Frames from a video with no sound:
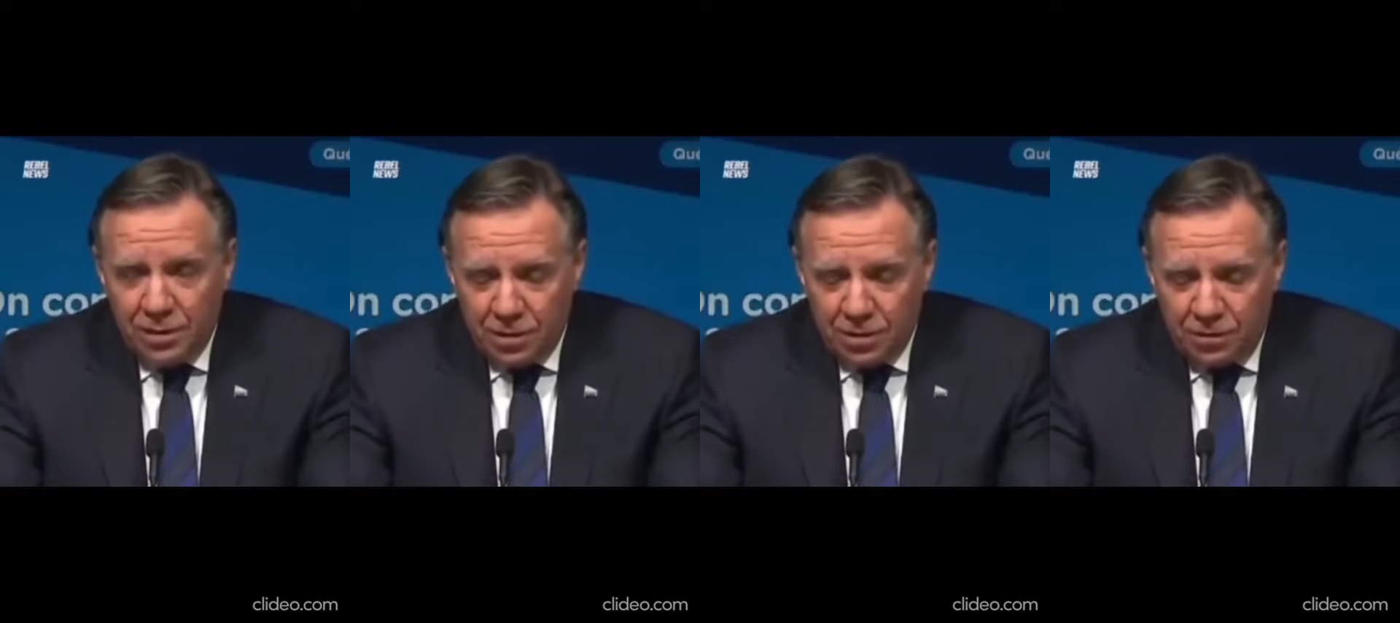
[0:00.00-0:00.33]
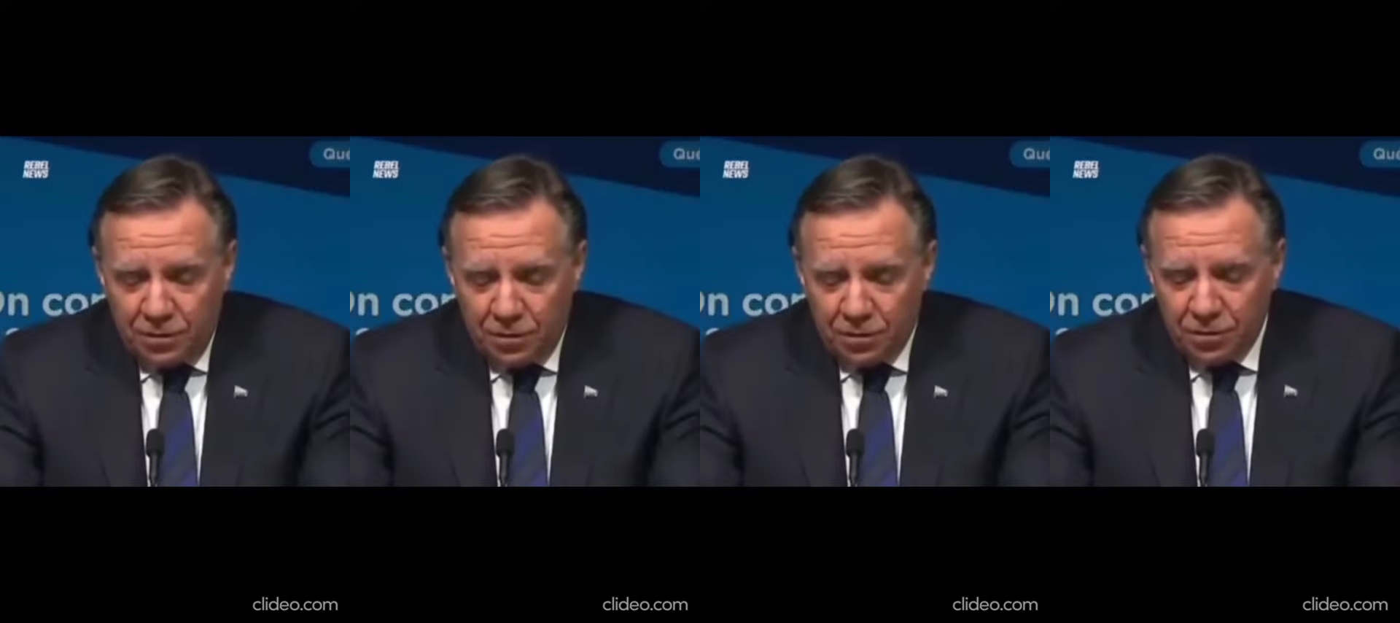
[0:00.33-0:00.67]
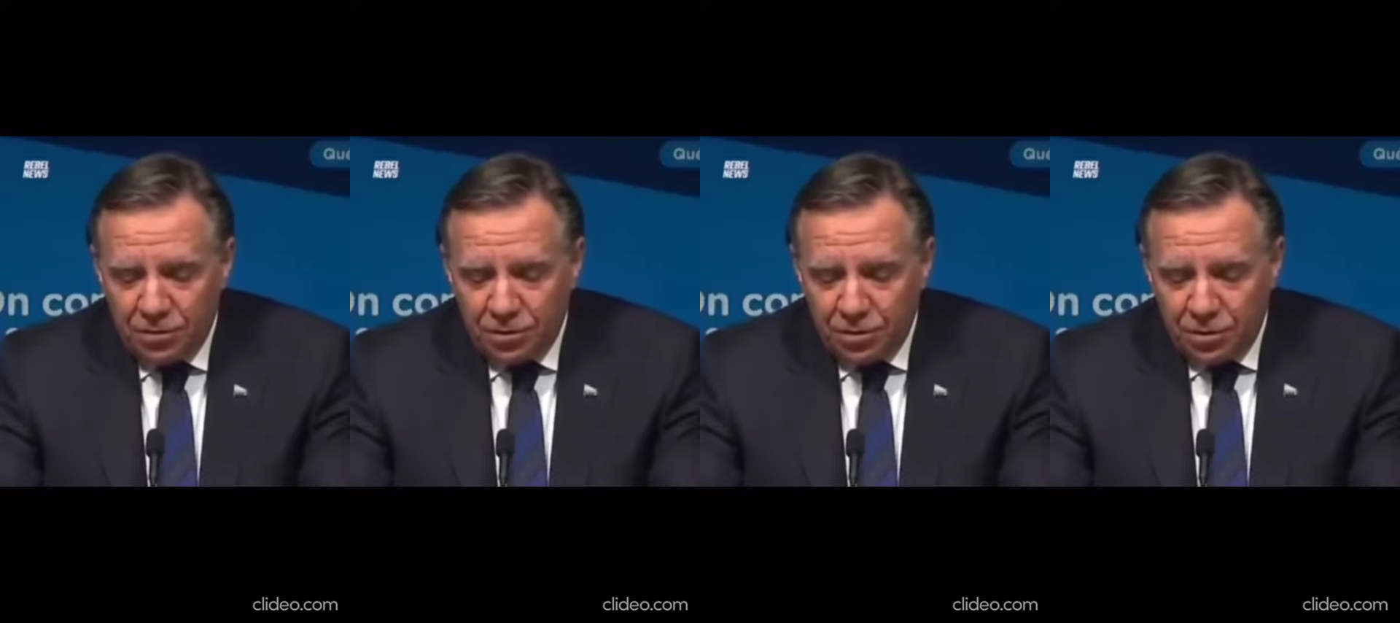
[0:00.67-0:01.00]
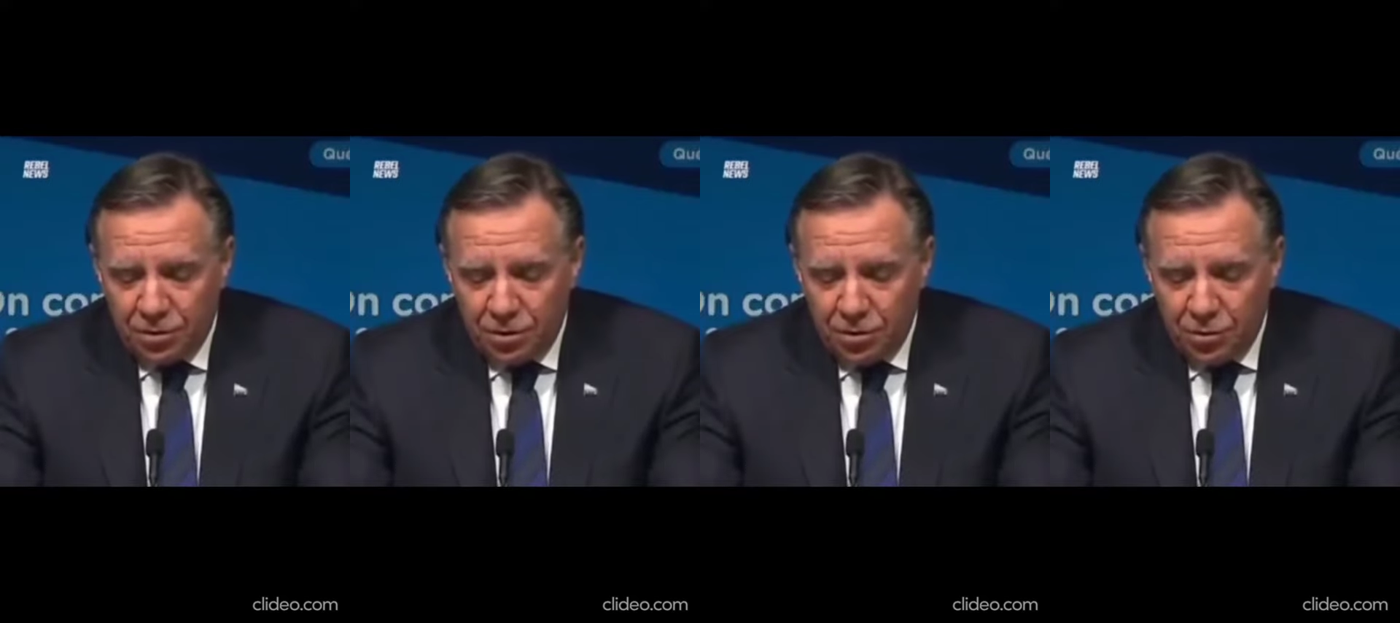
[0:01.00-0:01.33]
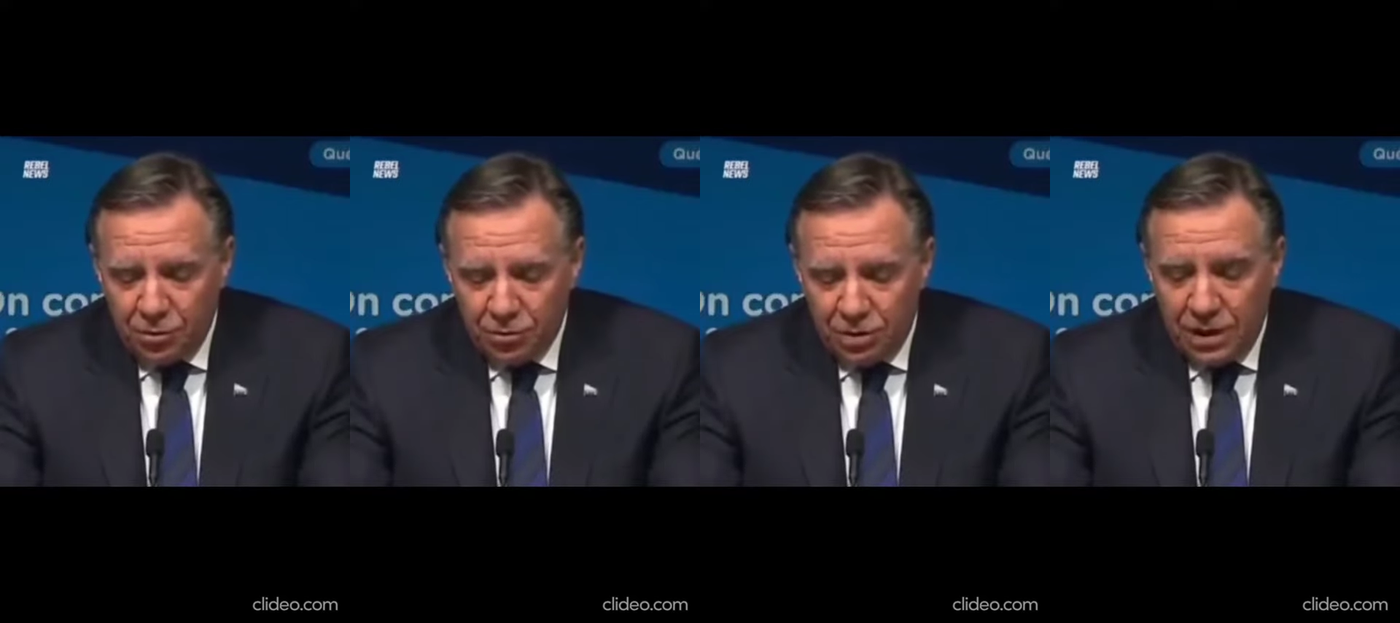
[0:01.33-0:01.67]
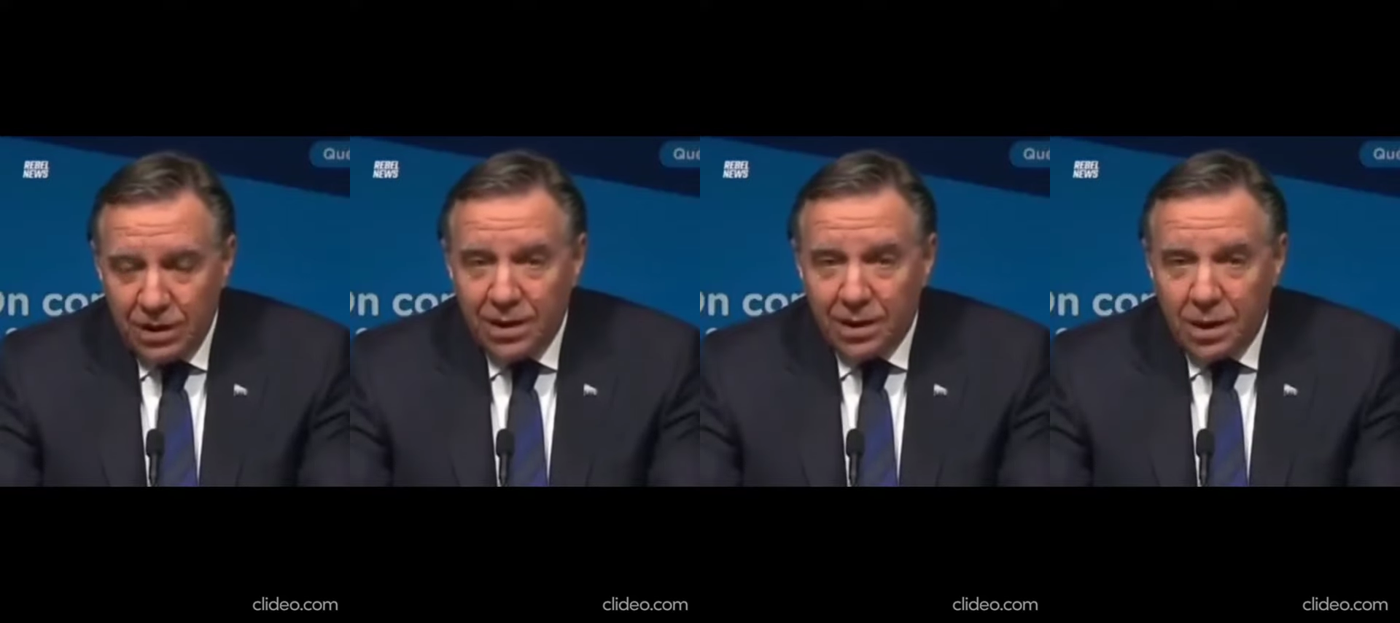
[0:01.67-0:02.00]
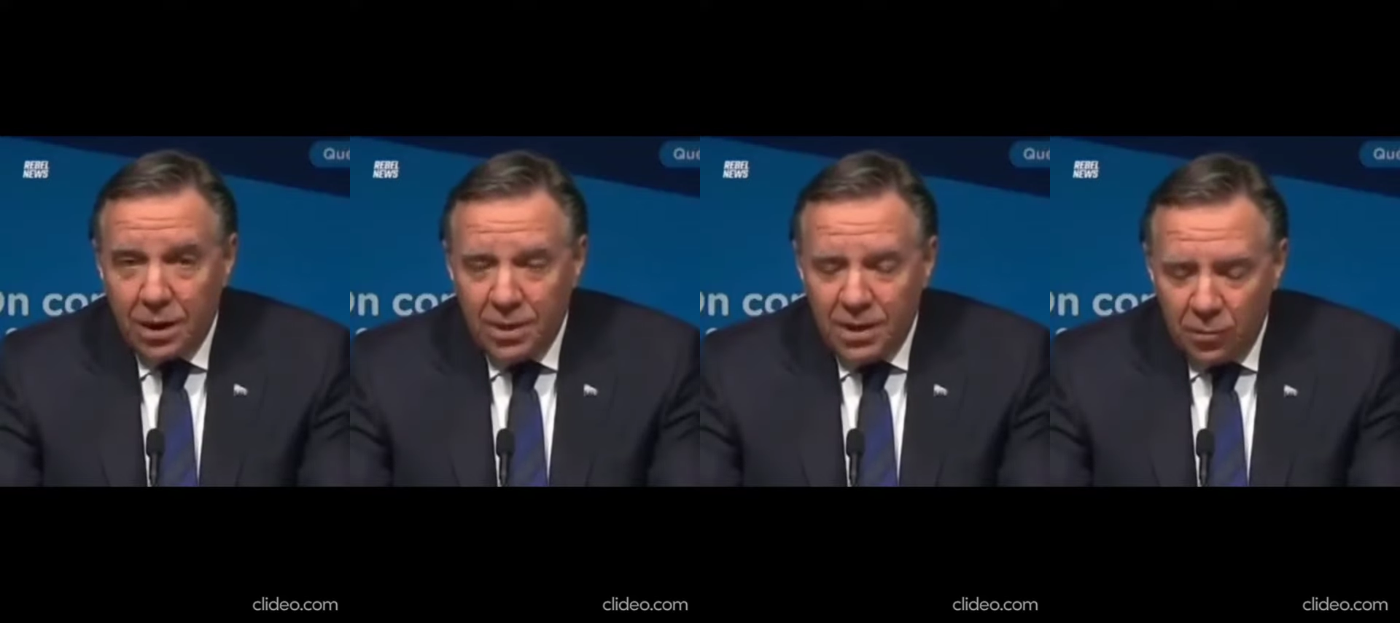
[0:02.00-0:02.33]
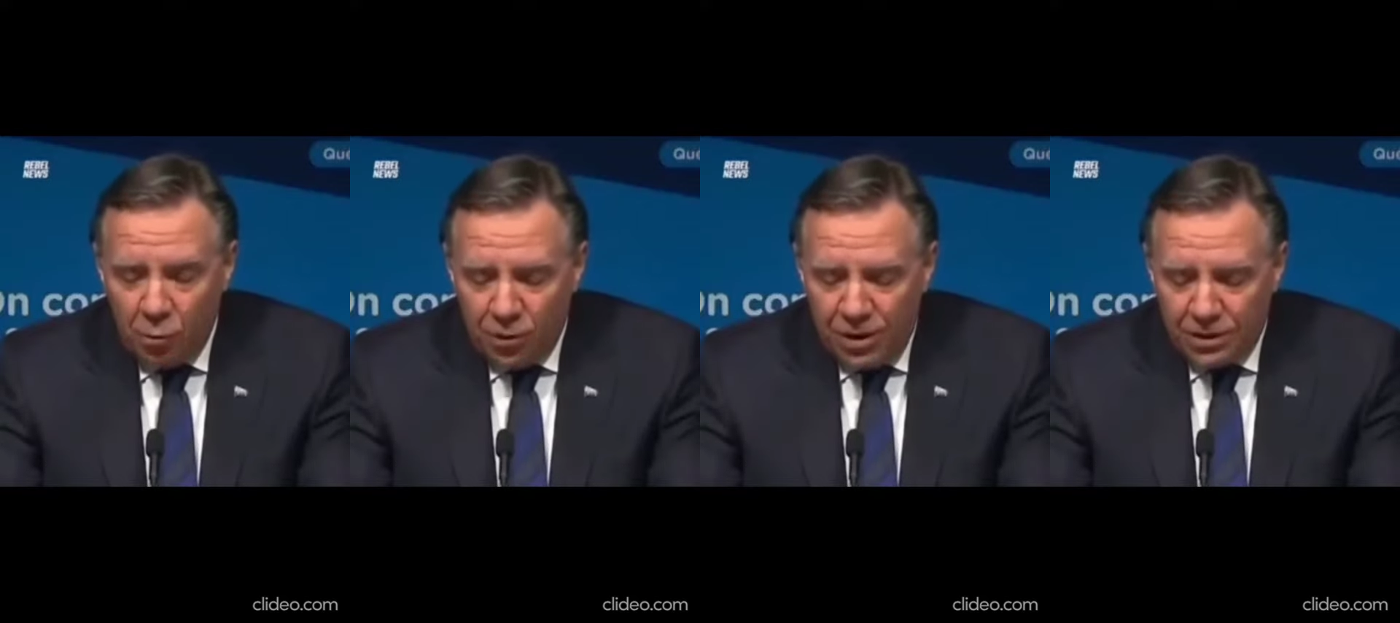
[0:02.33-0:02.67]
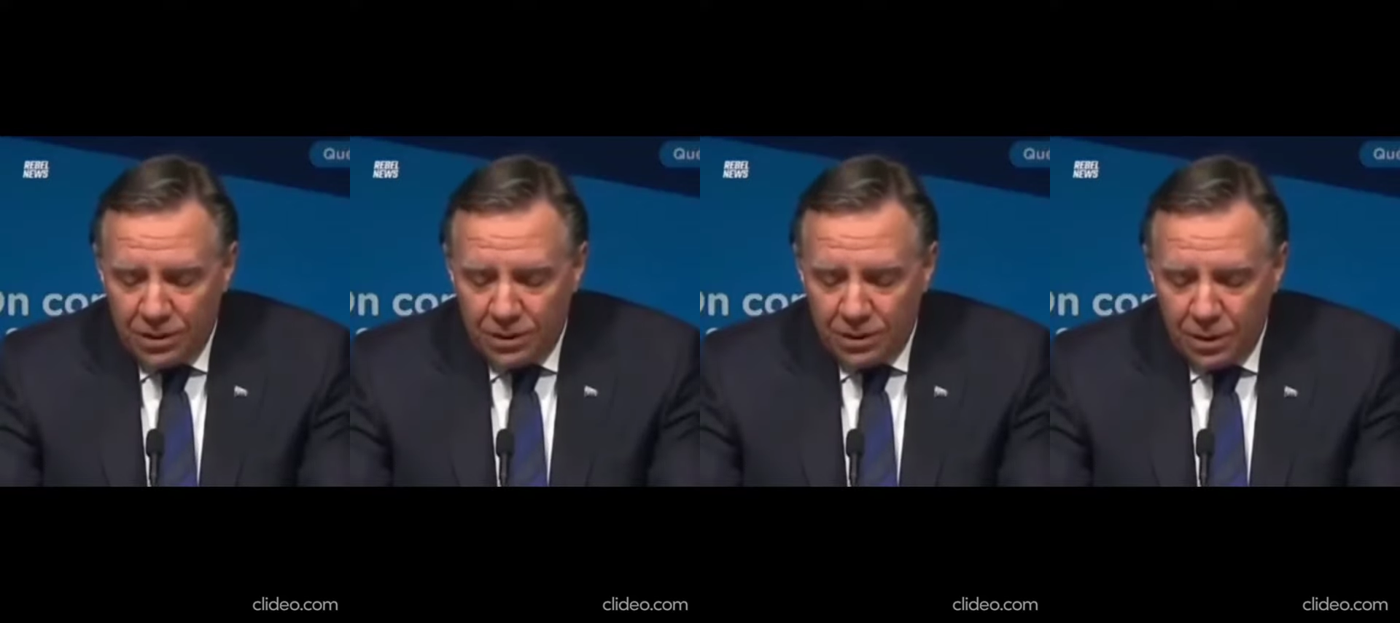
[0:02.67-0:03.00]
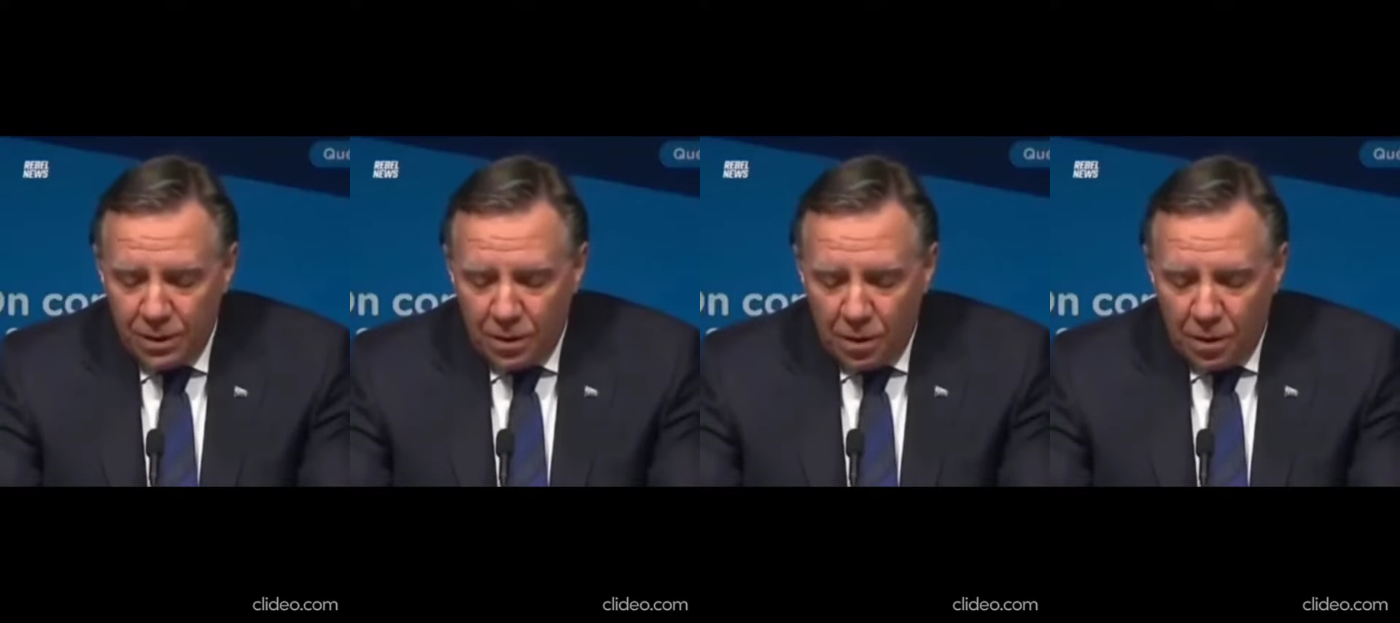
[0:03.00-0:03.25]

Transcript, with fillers: their first dose in the coming weeks